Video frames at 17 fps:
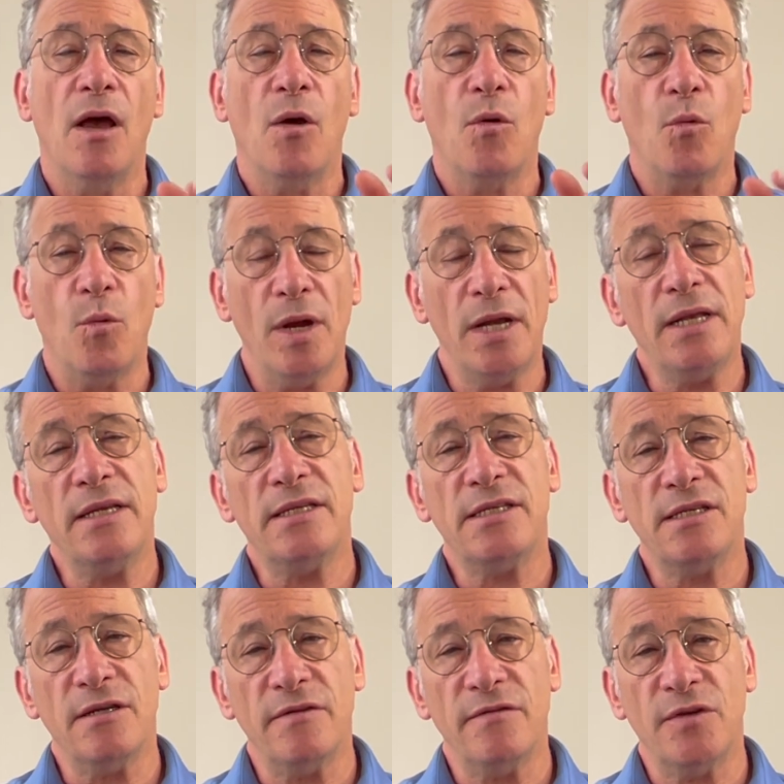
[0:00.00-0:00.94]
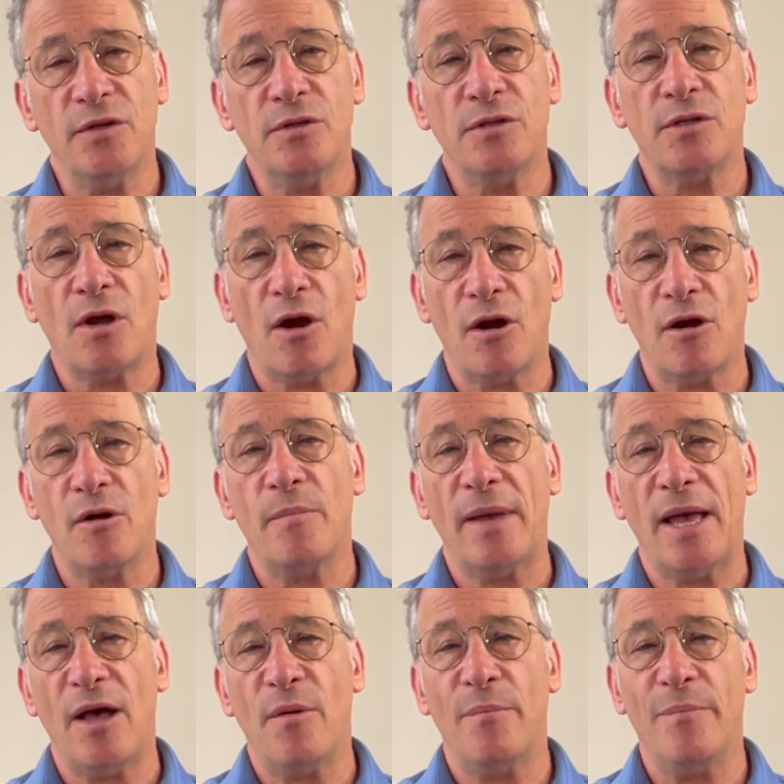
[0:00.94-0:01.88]
witness interviews are
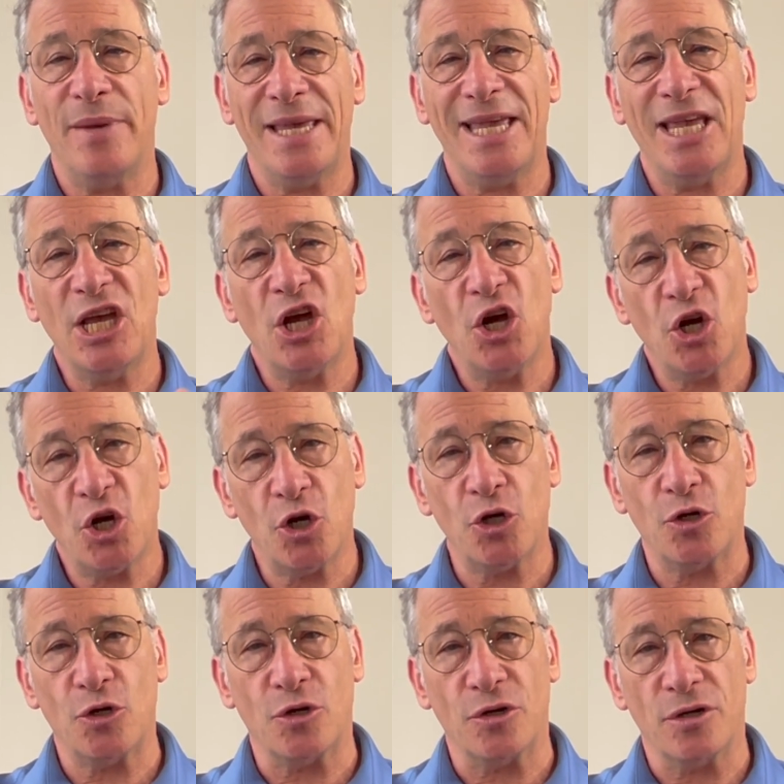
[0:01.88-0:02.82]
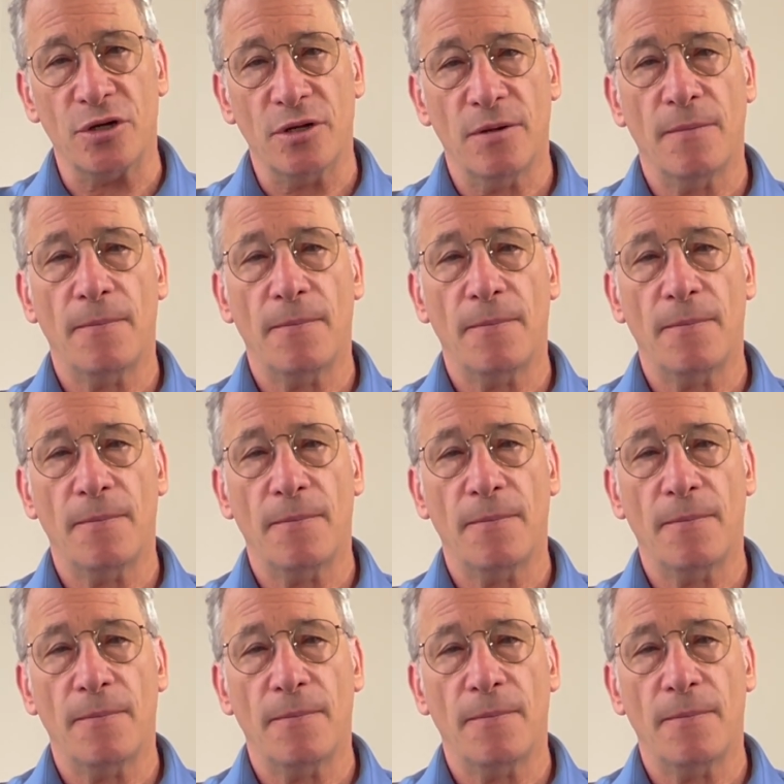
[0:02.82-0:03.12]
about being heard.